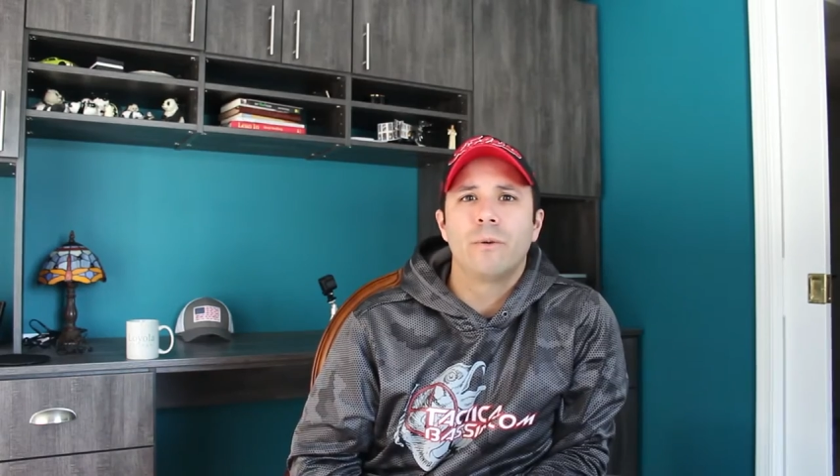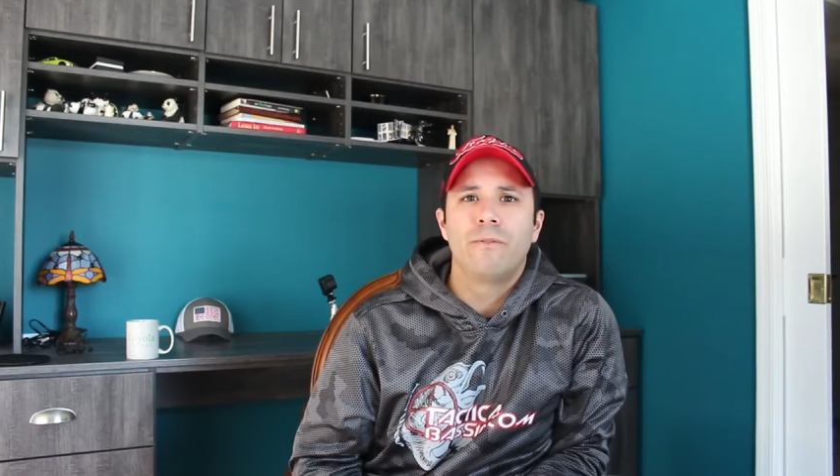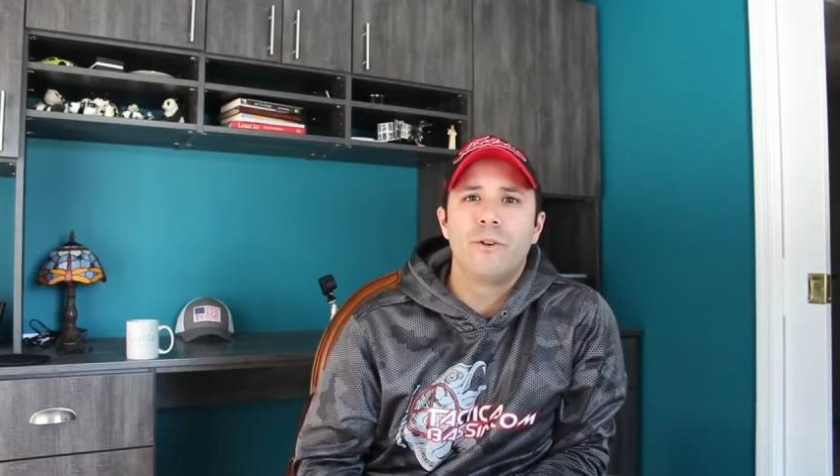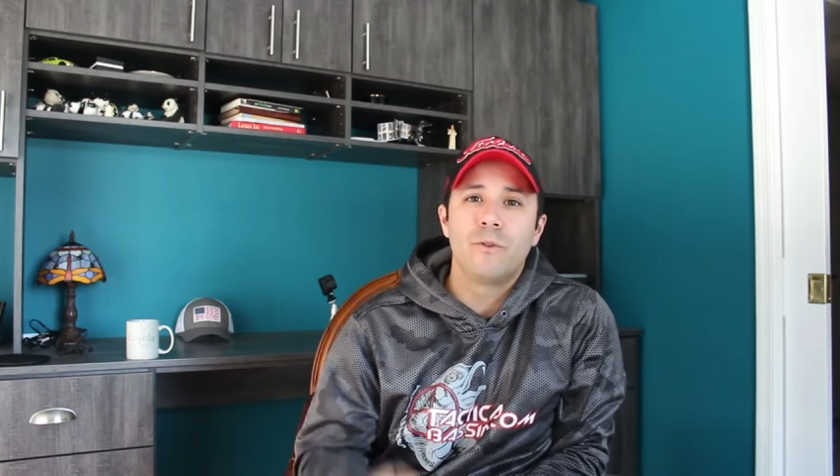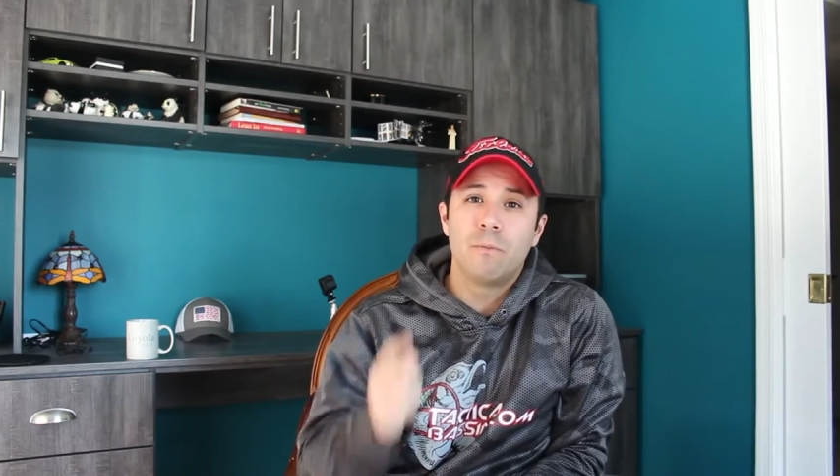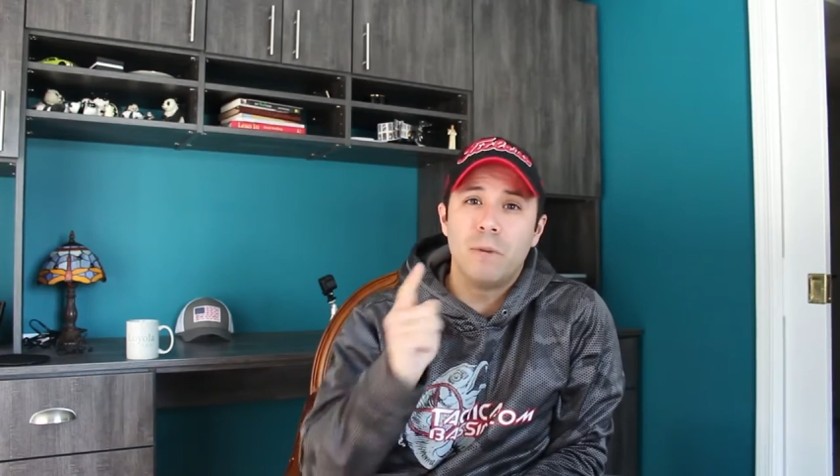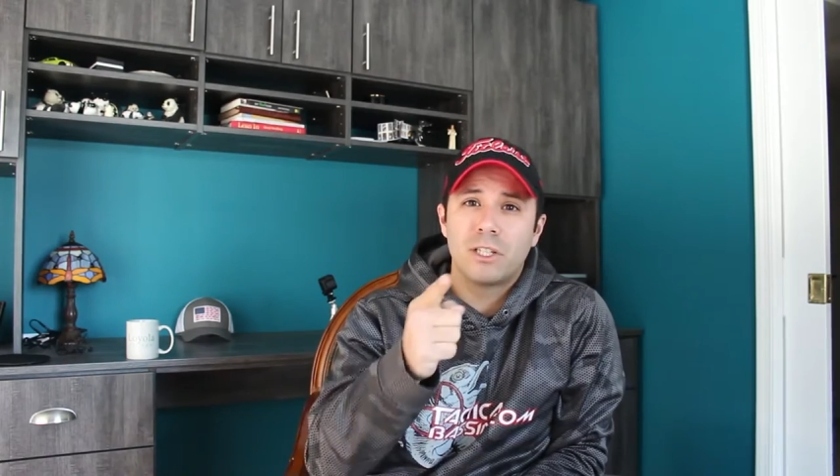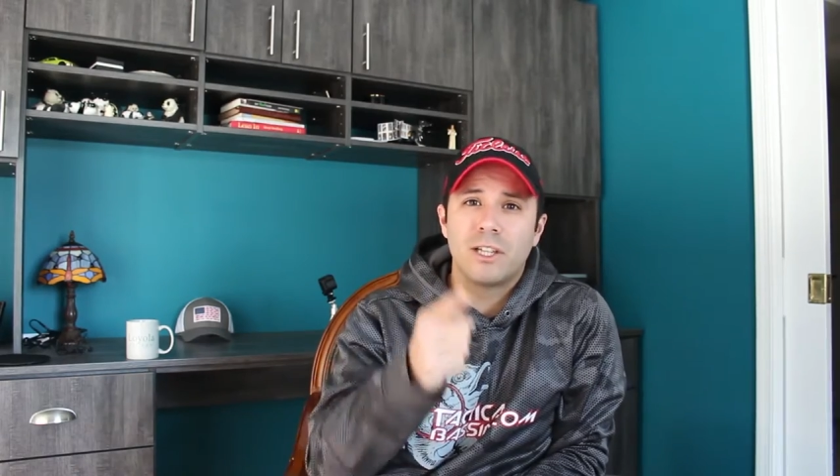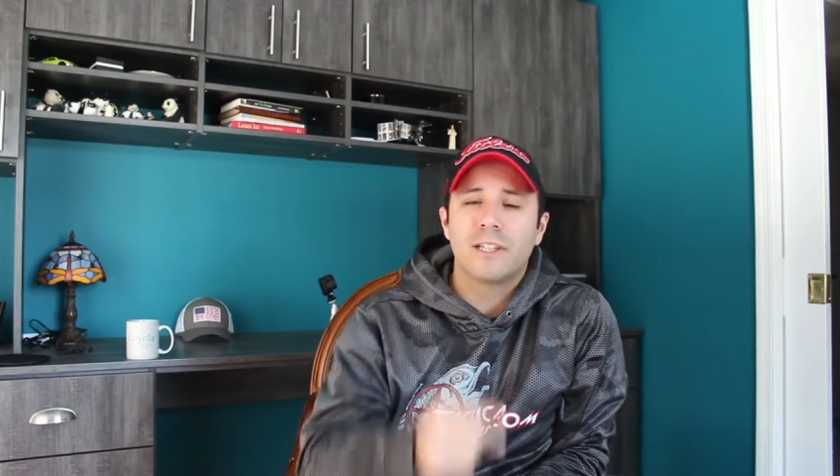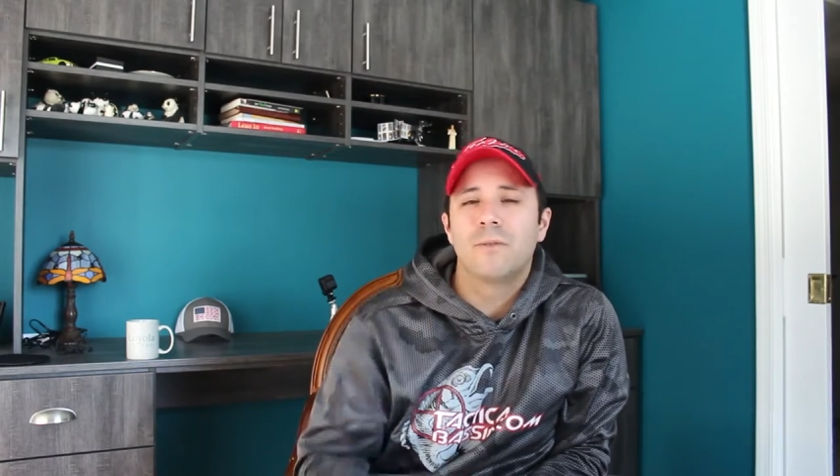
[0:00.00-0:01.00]
reviews
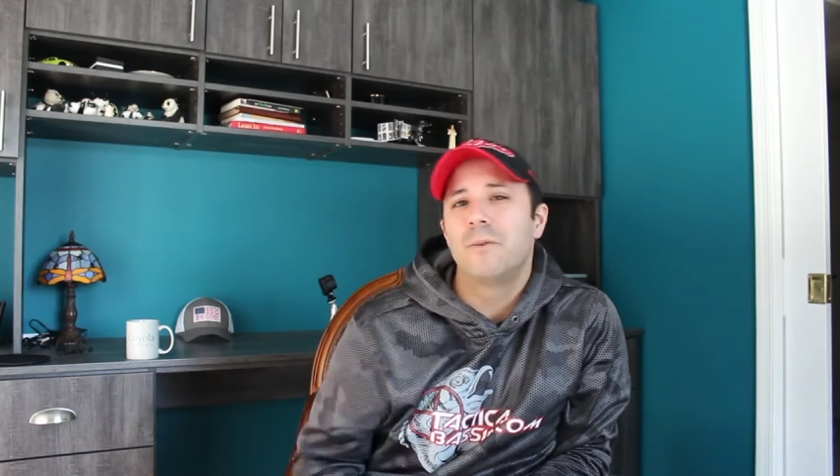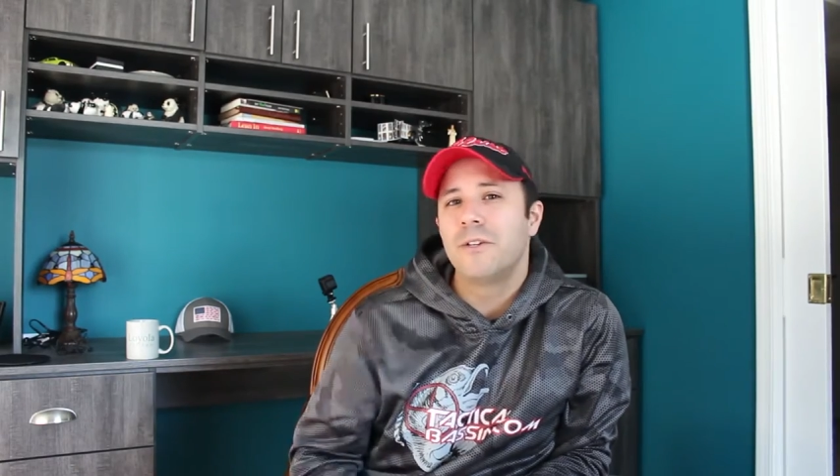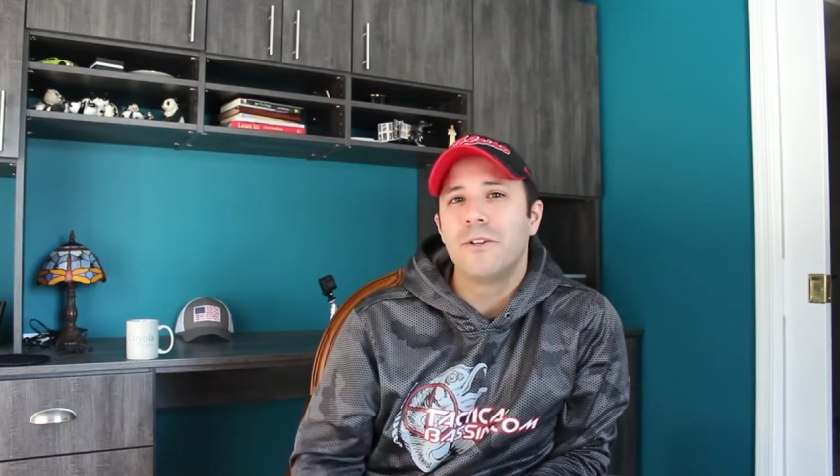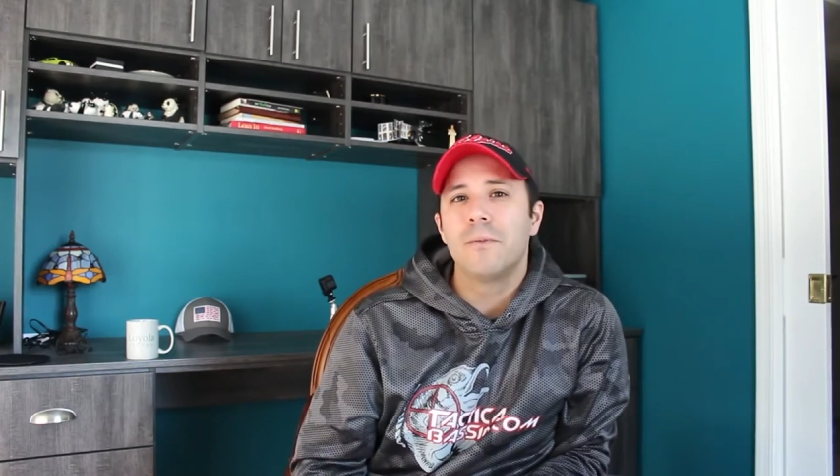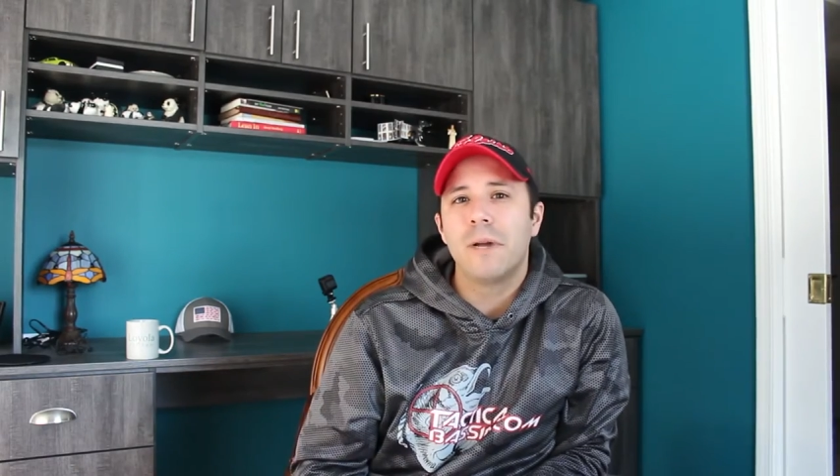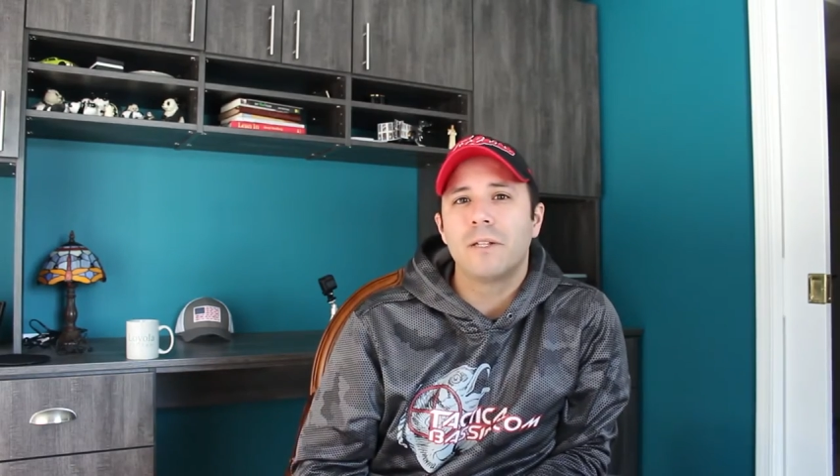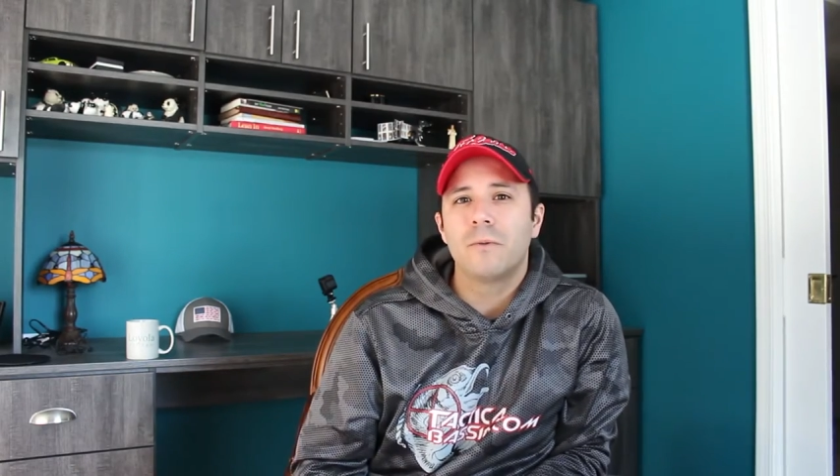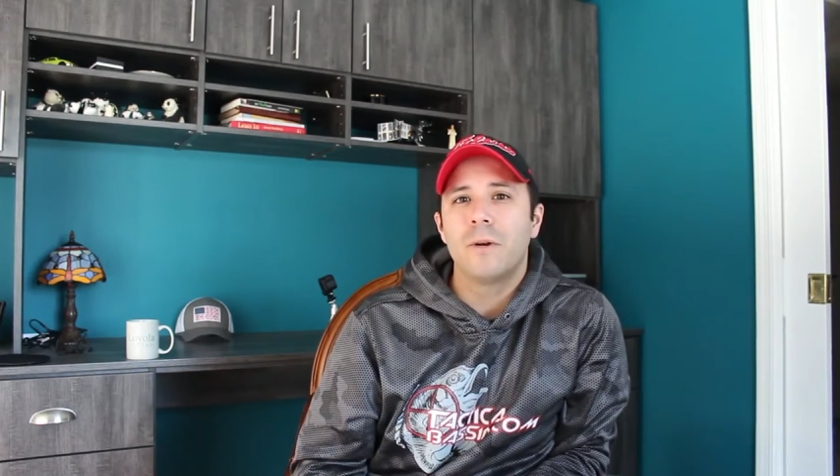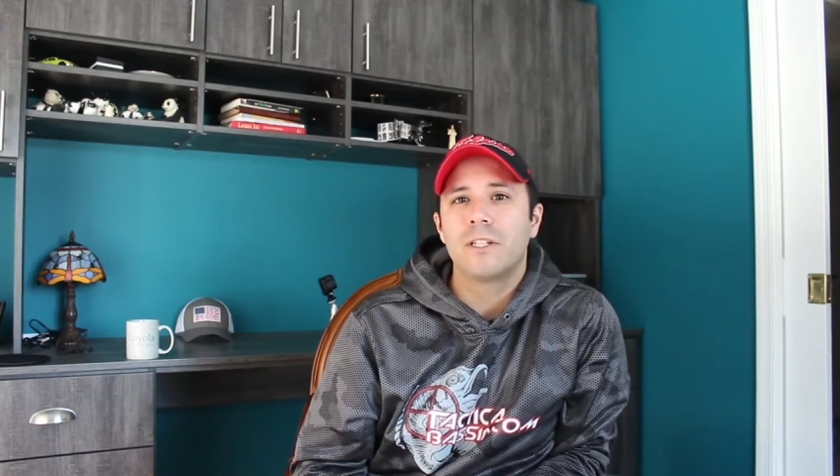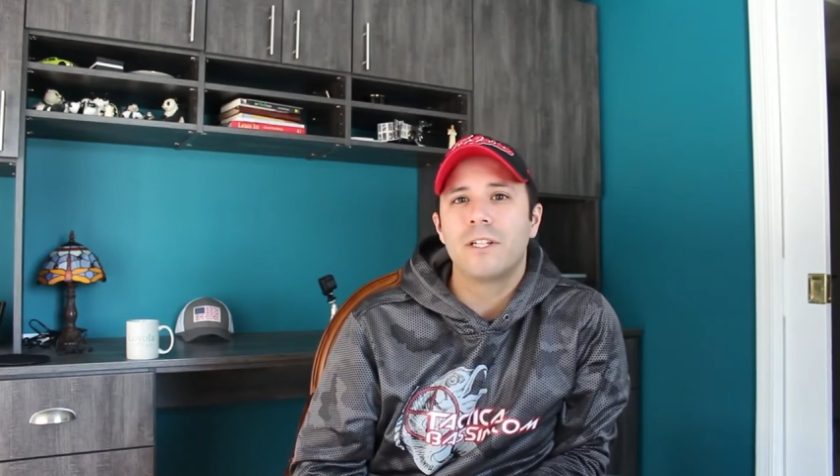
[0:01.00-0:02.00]
much like the one you're about
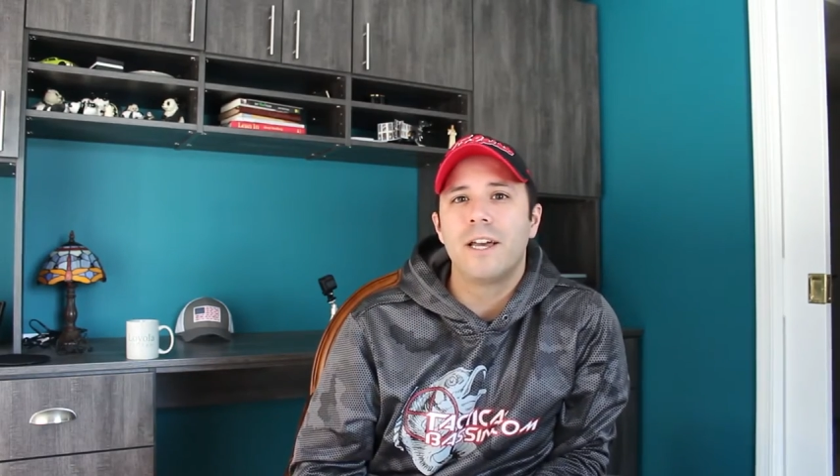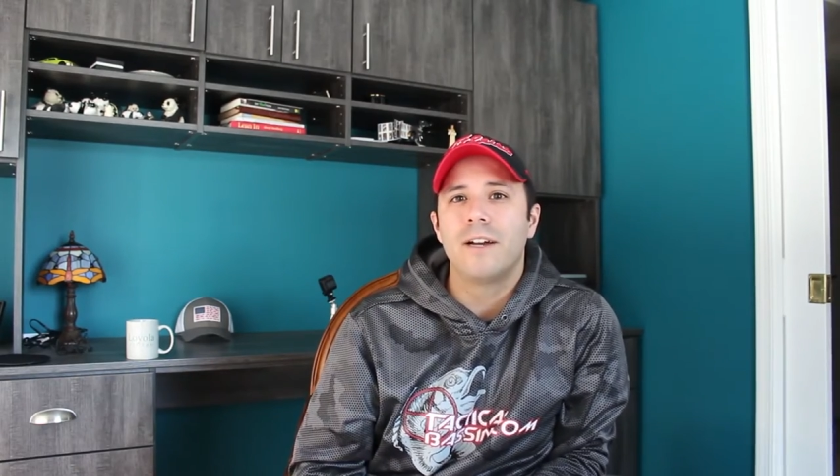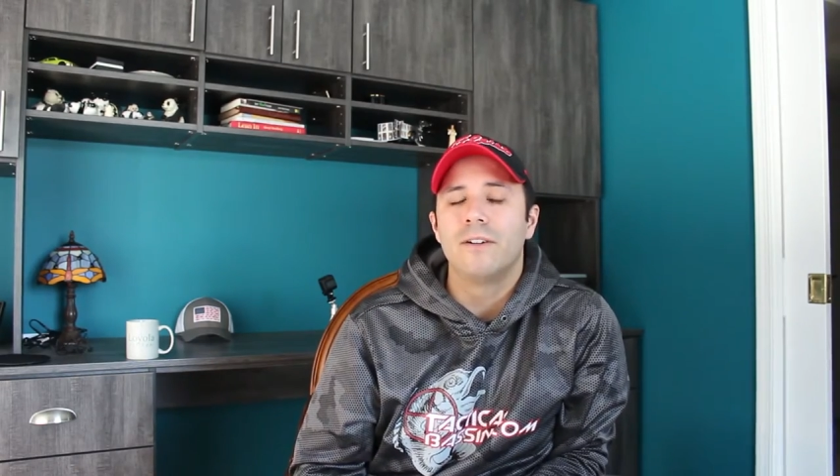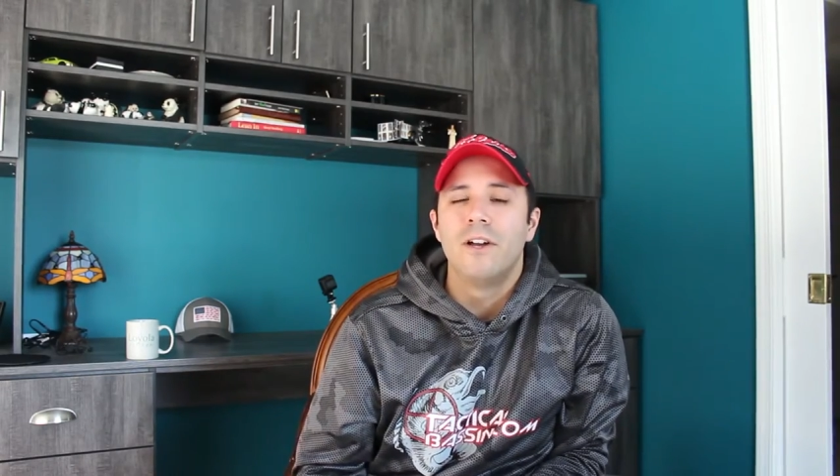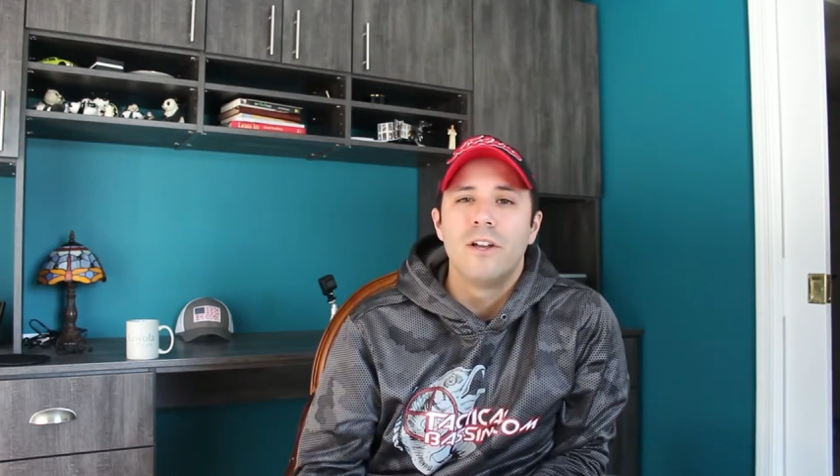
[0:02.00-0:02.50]
to watch now.